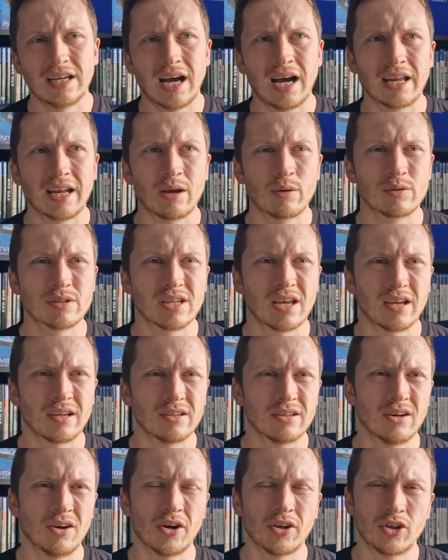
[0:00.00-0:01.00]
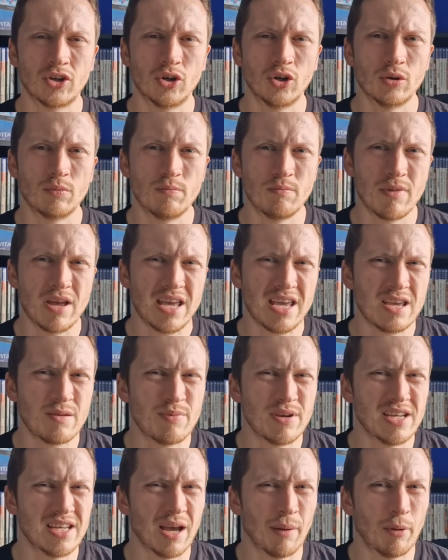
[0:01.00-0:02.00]
And I was like, oh, I could
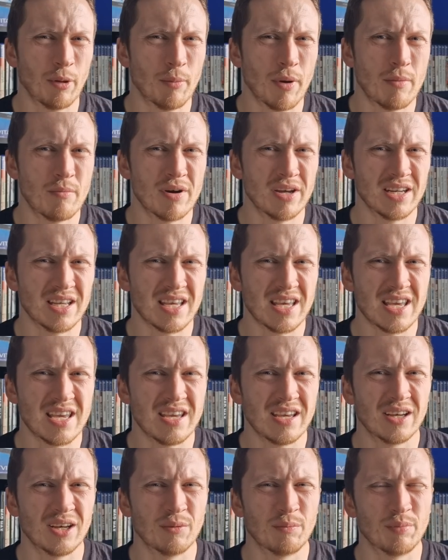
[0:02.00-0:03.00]
maybe double my money here,